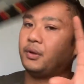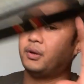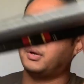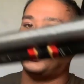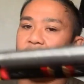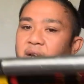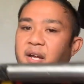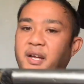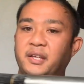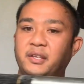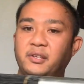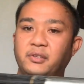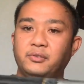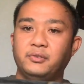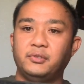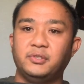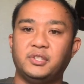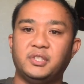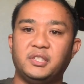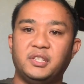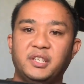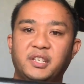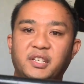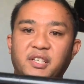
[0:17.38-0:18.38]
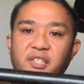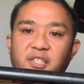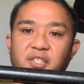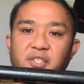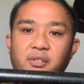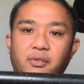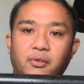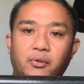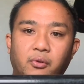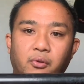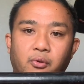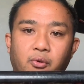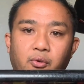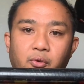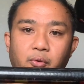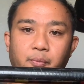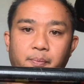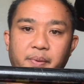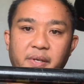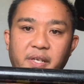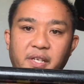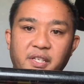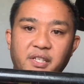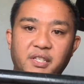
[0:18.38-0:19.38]
I use this
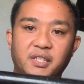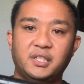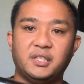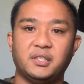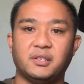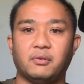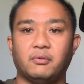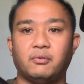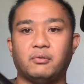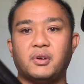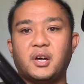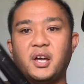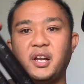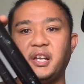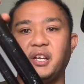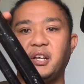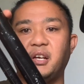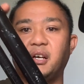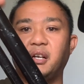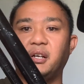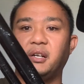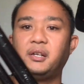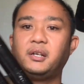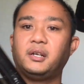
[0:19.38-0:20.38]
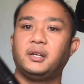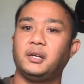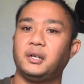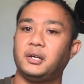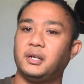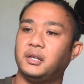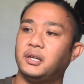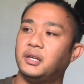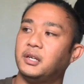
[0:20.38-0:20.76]
two-piece Roddy Hunter.